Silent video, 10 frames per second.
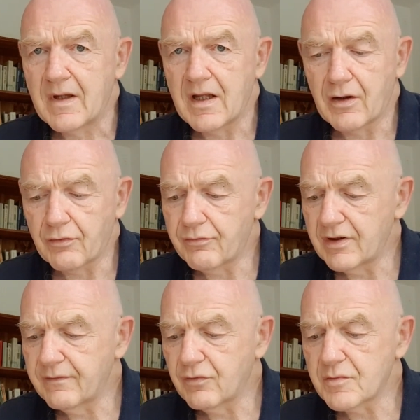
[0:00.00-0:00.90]
I'm going to read
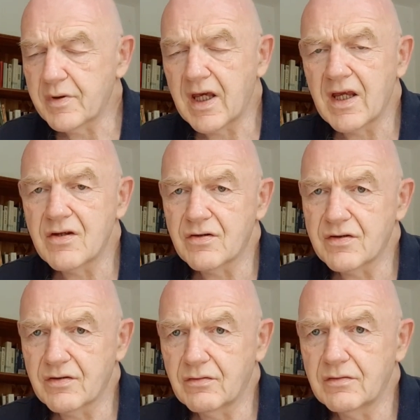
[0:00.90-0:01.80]
the first page or
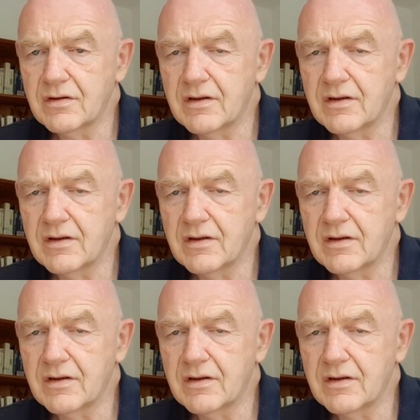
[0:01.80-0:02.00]
so,